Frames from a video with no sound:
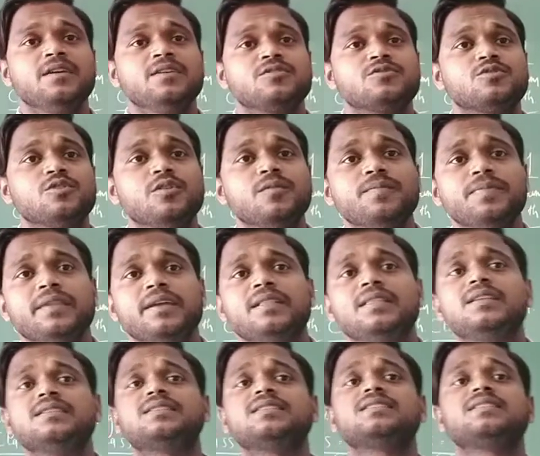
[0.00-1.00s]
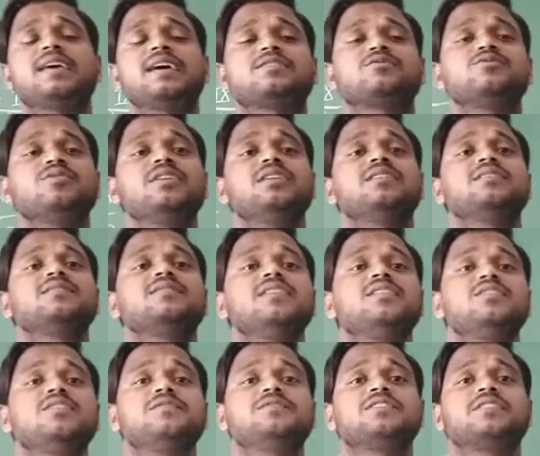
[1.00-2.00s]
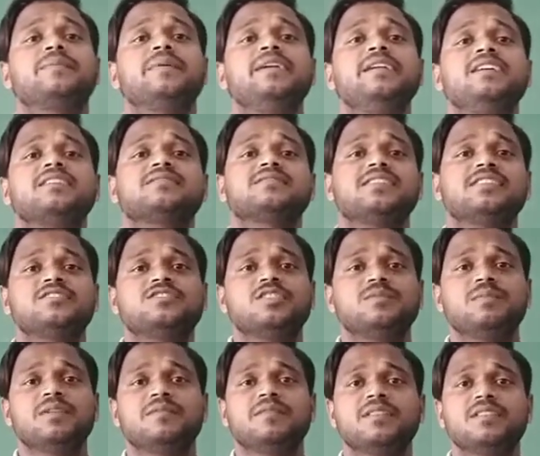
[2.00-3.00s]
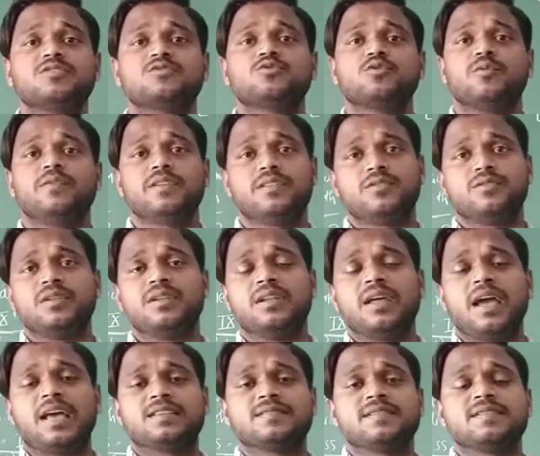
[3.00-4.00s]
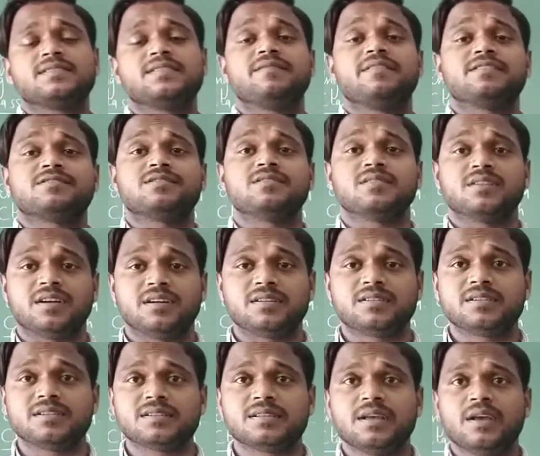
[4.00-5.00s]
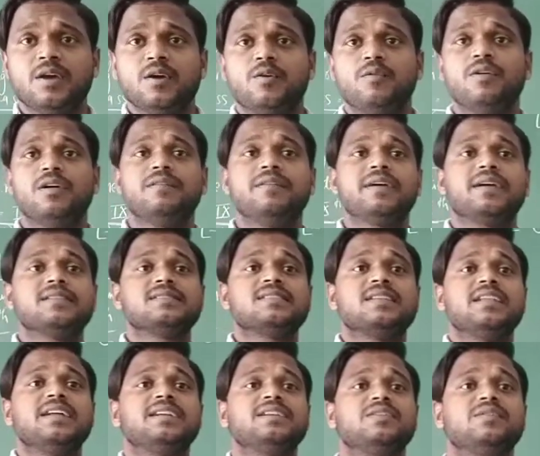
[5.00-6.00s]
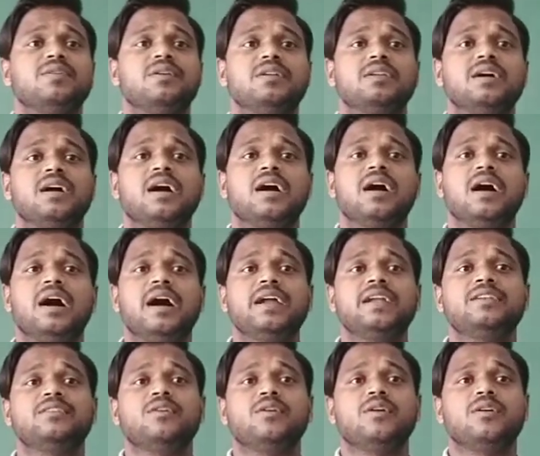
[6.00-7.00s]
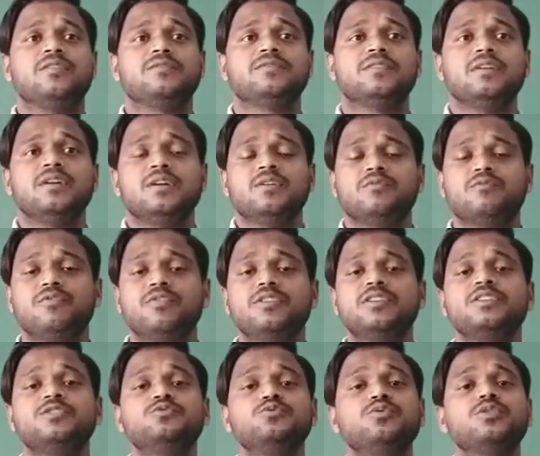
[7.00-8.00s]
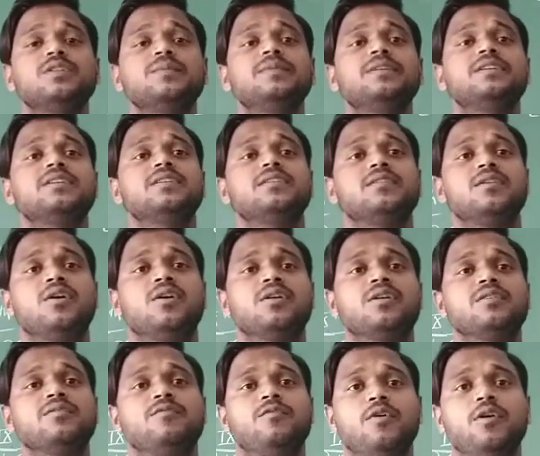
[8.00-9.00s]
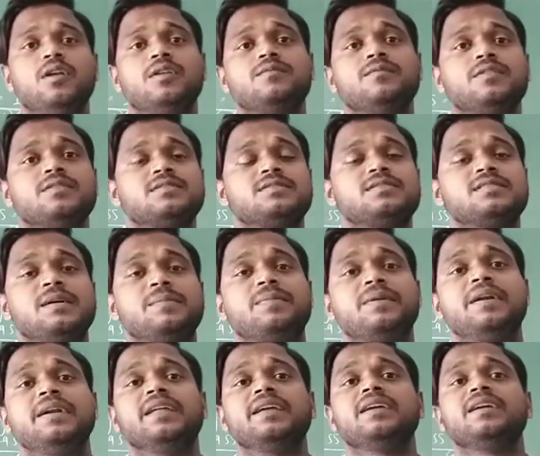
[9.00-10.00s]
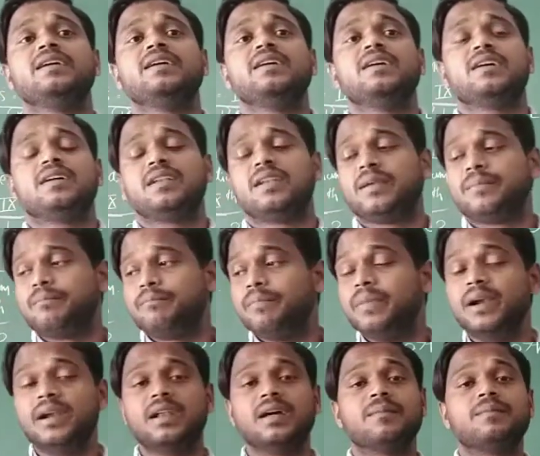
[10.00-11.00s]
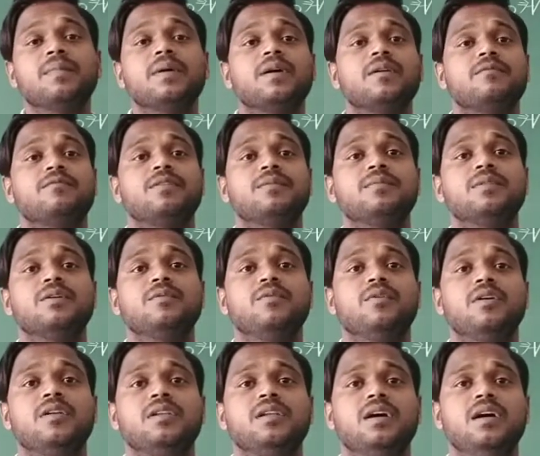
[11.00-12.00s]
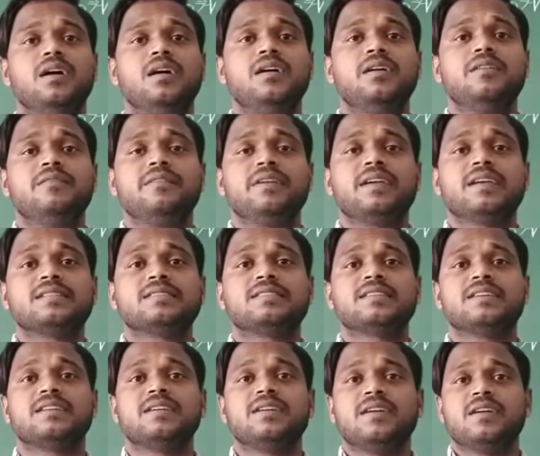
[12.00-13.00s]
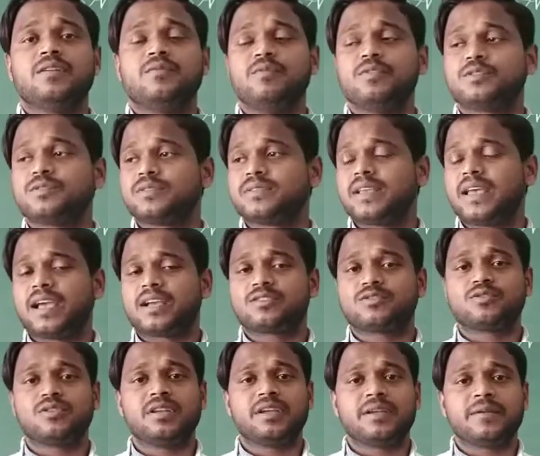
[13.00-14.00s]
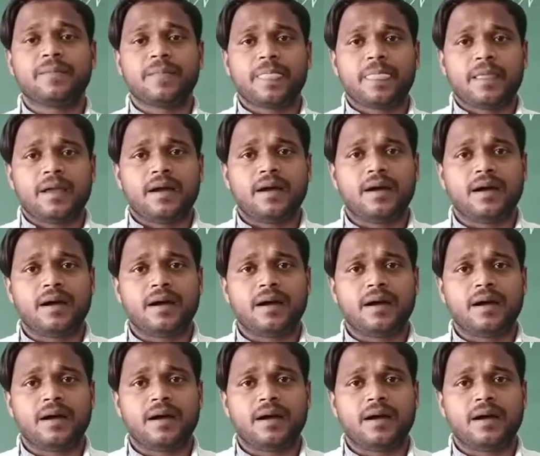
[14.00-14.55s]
So this is actually a result of tremendous tension between the Soviet Union as well as the Western countries, where we can say later on a height of 42-kilometer long wall was separatingly built up from the wall we can say, which was actually